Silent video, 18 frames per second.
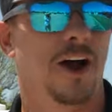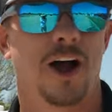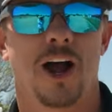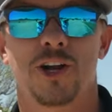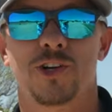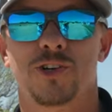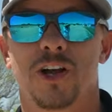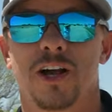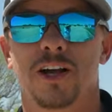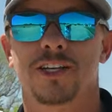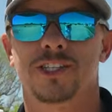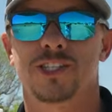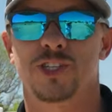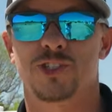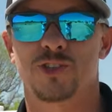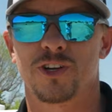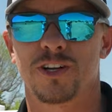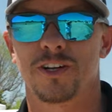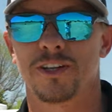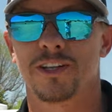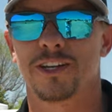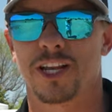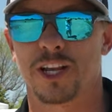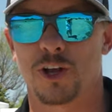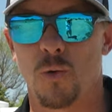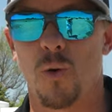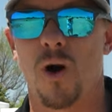Our drug is
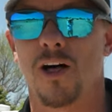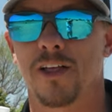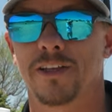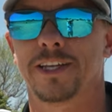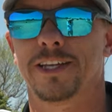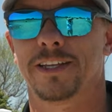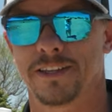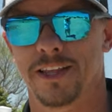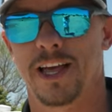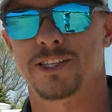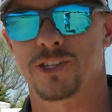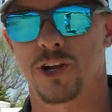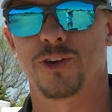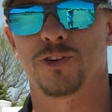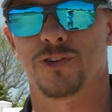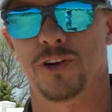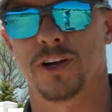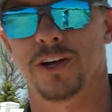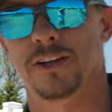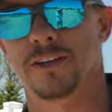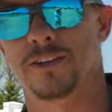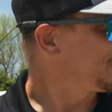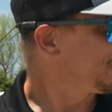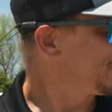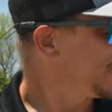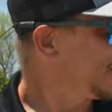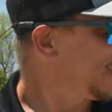adrenaline and quality. That's our drug.
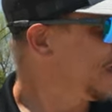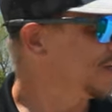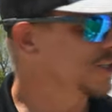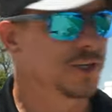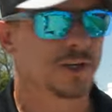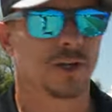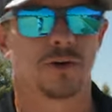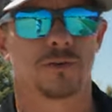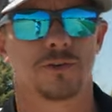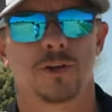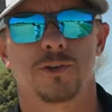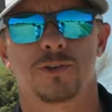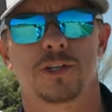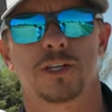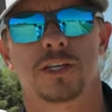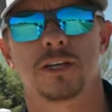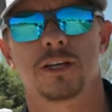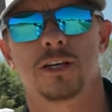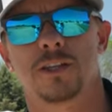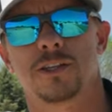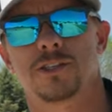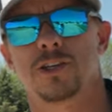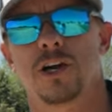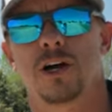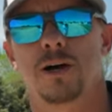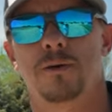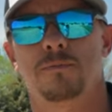Uh, so no, no drinking on the
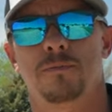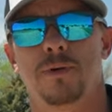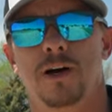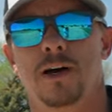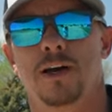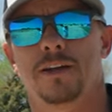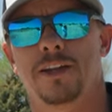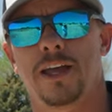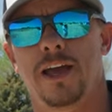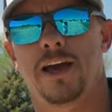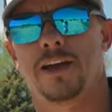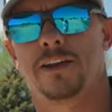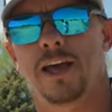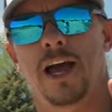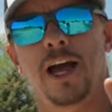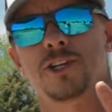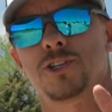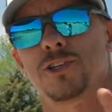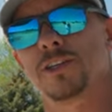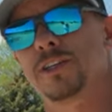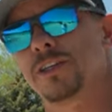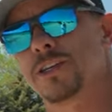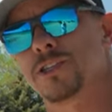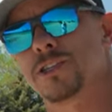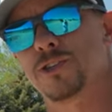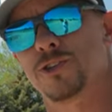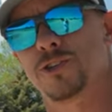job. Uh, Dan actually
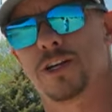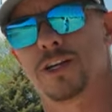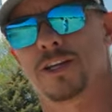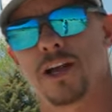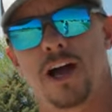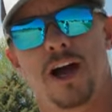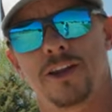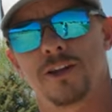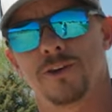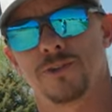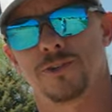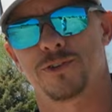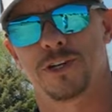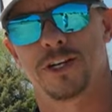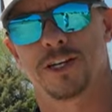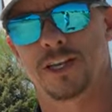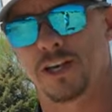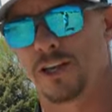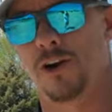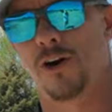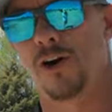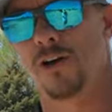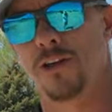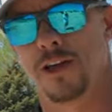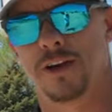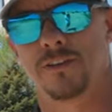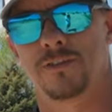doesn't drink. I don't drink at
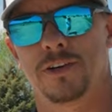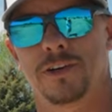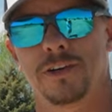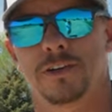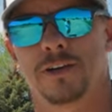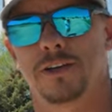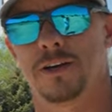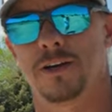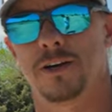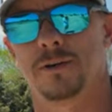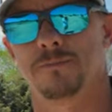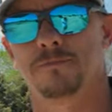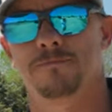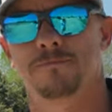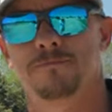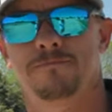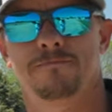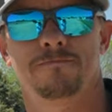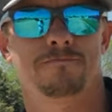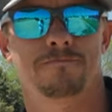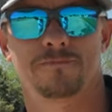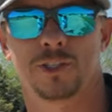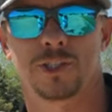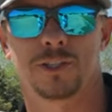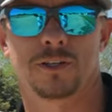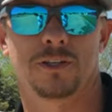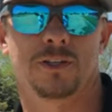all, ever. Um,
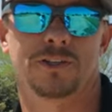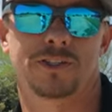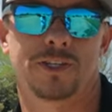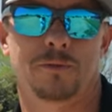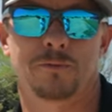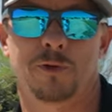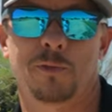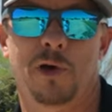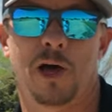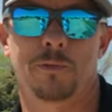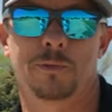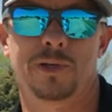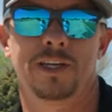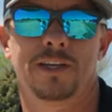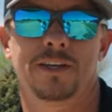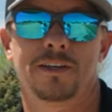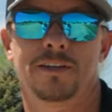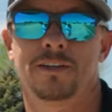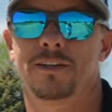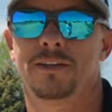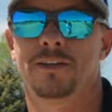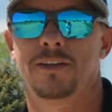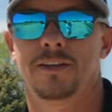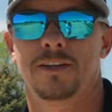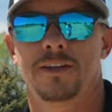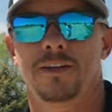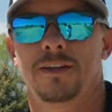just a little something about me.
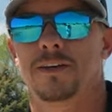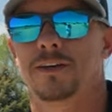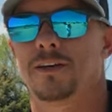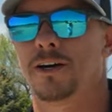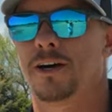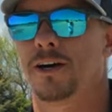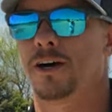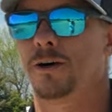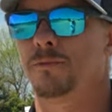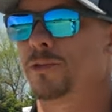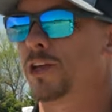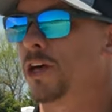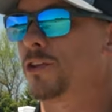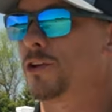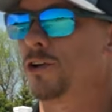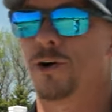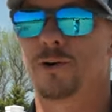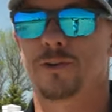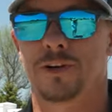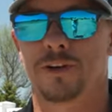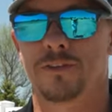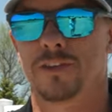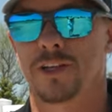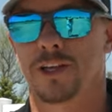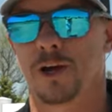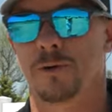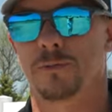Um, the other owner
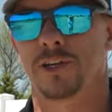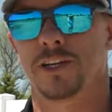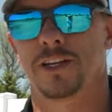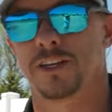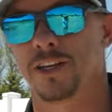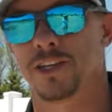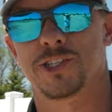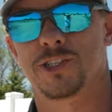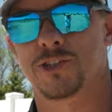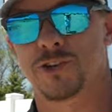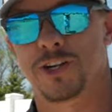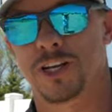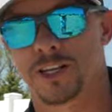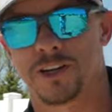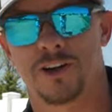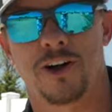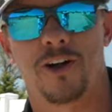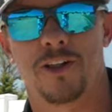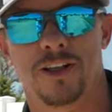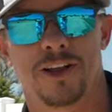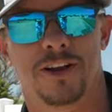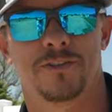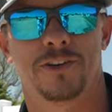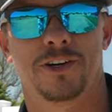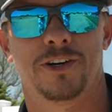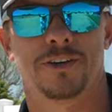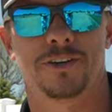of the company doesn't drink at all,
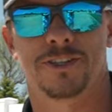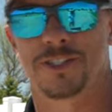ever.